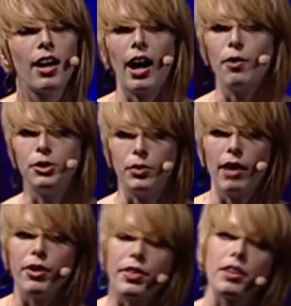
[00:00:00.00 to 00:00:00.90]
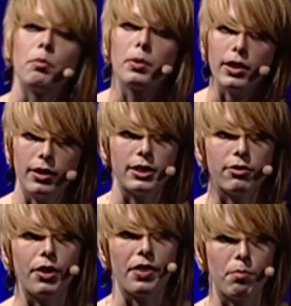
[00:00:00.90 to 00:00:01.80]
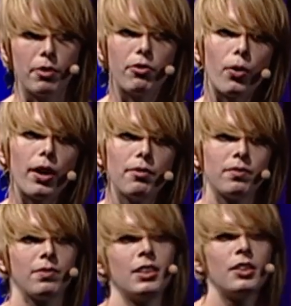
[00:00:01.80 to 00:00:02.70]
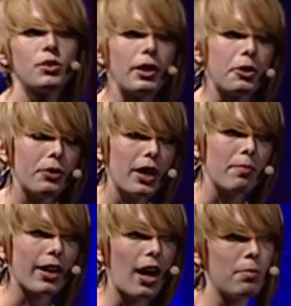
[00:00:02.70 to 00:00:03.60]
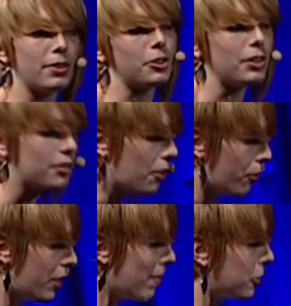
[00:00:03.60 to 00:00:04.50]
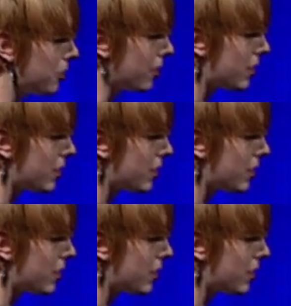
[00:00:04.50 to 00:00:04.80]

I would do everything completely different than before. So I'd create my compositions in three-dimensional